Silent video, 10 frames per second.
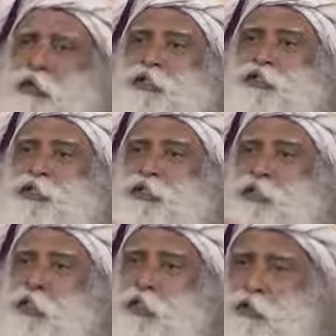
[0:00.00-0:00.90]
is just
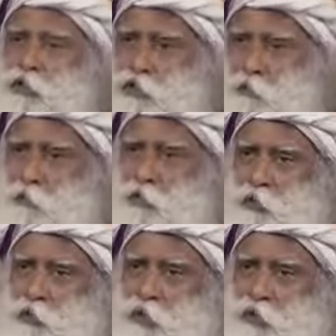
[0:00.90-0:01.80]
lost upon
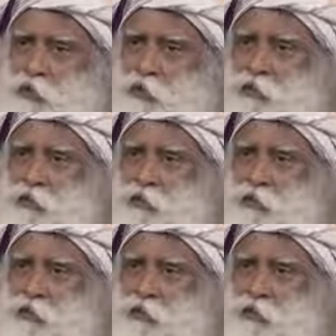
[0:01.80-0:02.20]
humanity.